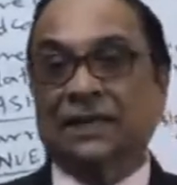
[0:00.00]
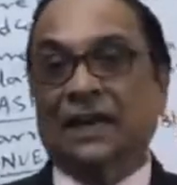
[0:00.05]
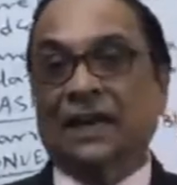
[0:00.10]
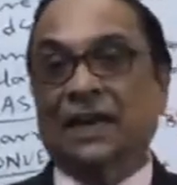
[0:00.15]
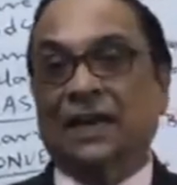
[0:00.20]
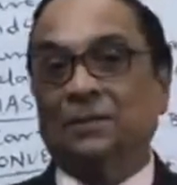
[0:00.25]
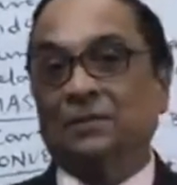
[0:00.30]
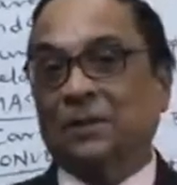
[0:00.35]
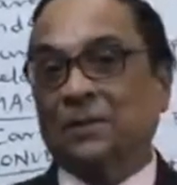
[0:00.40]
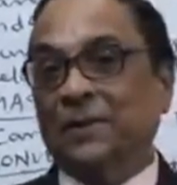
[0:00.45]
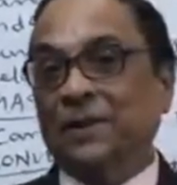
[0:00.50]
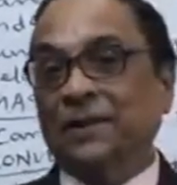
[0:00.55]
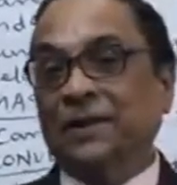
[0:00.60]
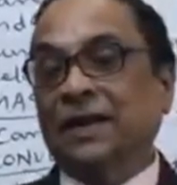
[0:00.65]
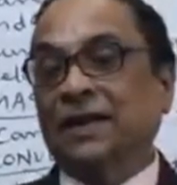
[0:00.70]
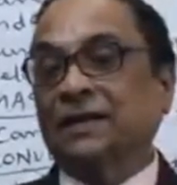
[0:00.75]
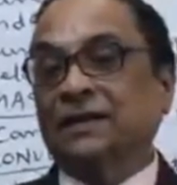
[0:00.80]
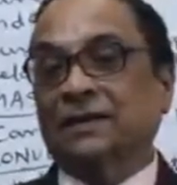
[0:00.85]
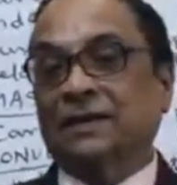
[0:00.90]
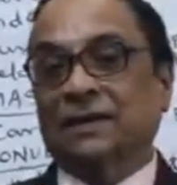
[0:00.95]
I have given
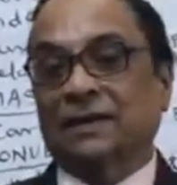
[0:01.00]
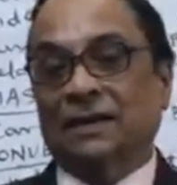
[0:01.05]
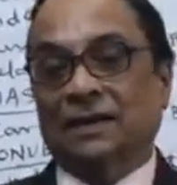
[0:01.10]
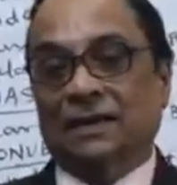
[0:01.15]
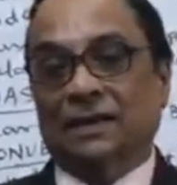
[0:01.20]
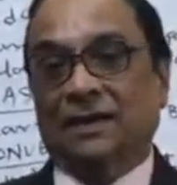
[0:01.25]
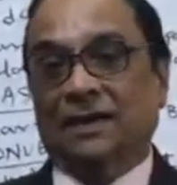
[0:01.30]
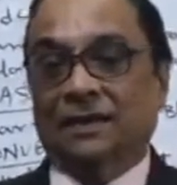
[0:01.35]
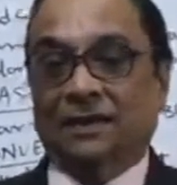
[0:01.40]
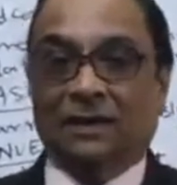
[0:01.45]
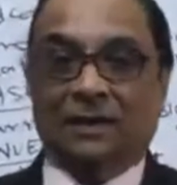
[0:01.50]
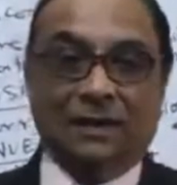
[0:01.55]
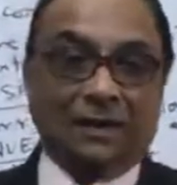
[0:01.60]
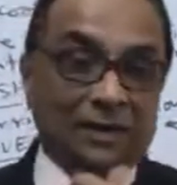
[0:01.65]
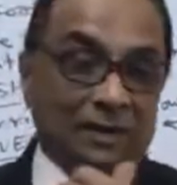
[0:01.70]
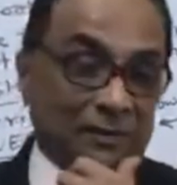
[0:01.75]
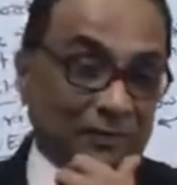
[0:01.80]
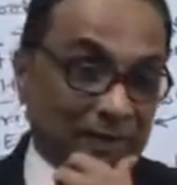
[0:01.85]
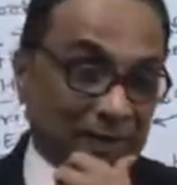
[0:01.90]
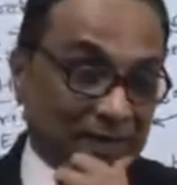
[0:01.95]
that uh,
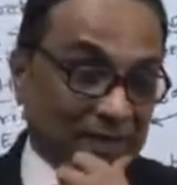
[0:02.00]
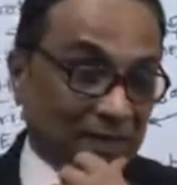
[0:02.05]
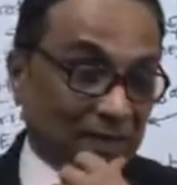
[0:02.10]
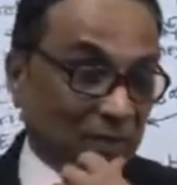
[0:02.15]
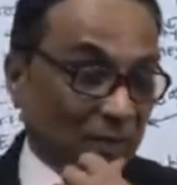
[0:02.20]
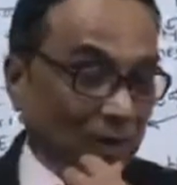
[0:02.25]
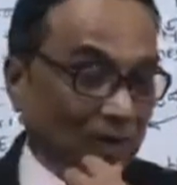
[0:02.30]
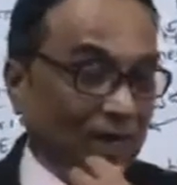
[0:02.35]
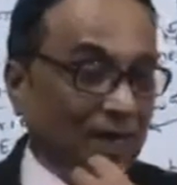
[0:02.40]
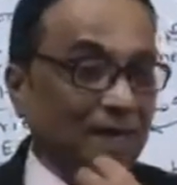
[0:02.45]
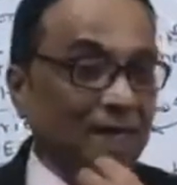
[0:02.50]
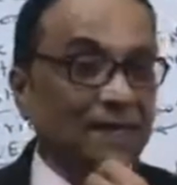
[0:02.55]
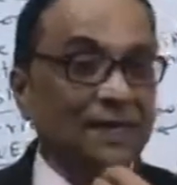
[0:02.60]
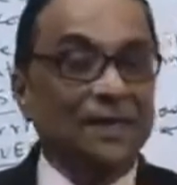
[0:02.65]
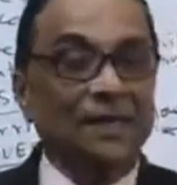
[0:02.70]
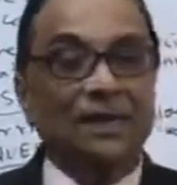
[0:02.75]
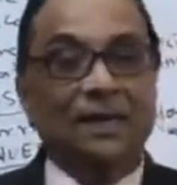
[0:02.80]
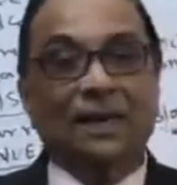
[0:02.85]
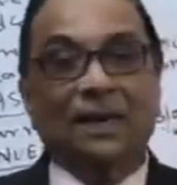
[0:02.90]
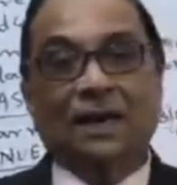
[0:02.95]
refractor where
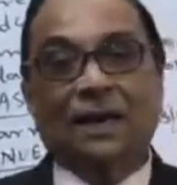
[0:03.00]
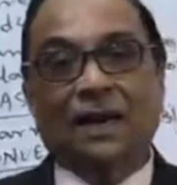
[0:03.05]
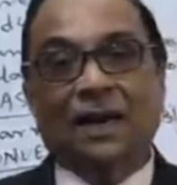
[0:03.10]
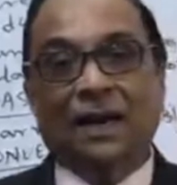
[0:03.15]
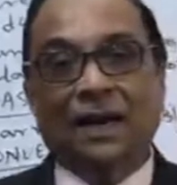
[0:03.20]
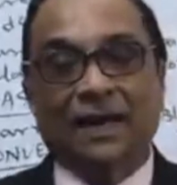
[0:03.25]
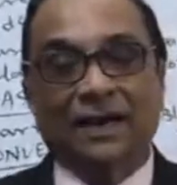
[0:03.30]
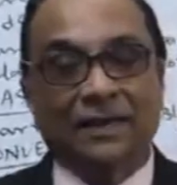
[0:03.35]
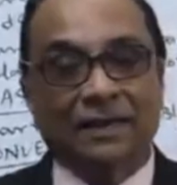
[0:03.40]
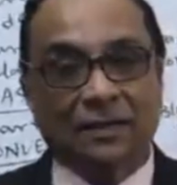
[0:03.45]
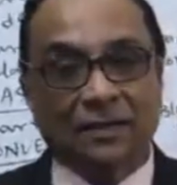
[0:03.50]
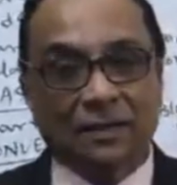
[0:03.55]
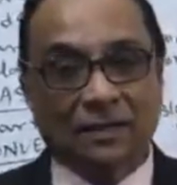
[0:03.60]
at uh,